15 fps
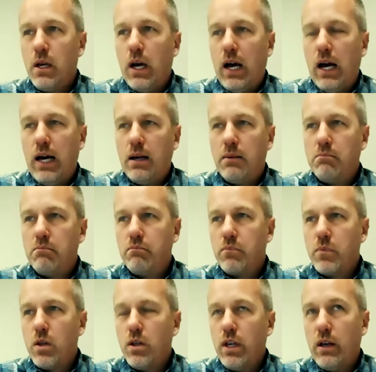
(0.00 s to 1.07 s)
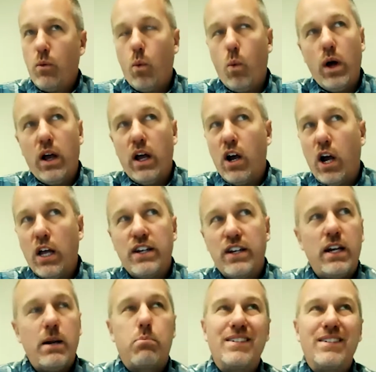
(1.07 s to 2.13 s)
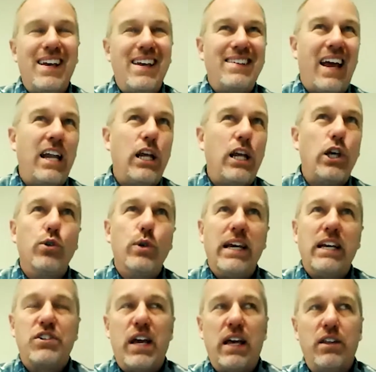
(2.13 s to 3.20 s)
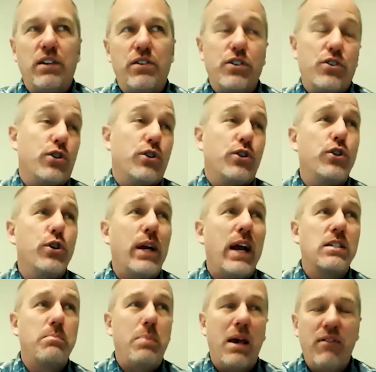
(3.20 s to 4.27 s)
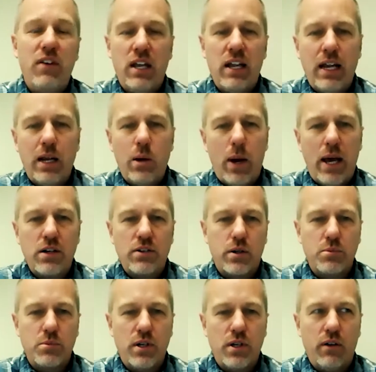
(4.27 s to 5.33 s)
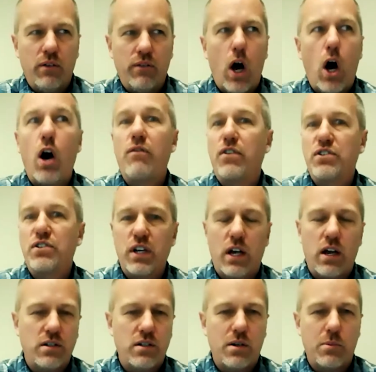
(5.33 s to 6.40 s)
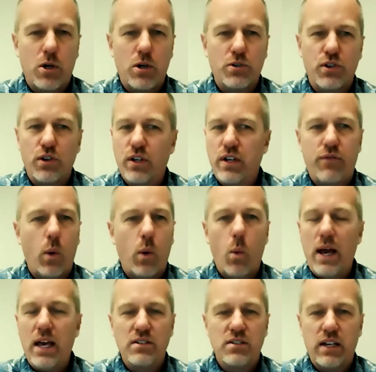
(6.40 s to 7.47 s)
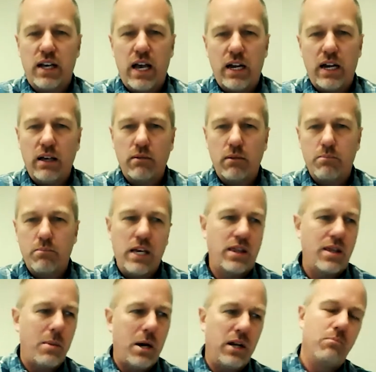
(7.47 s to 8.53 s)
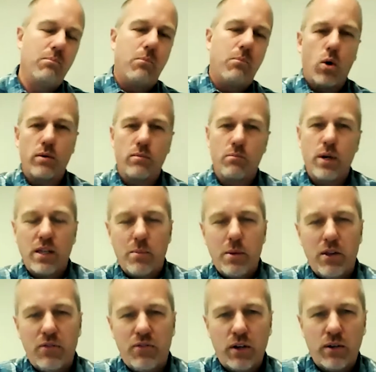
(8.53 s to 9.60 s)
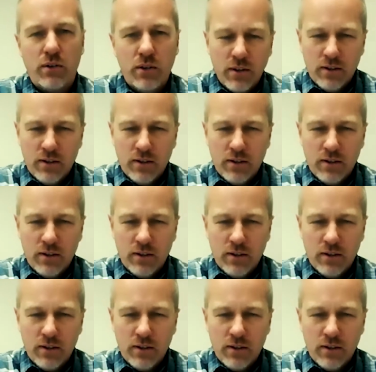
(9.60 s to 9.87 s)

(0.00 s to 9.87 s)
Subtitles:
Did it present any unique challenges, or did you guys pivot in any way in terms of offers to customers or different ways to kind of get them on board and bring them in the funnel?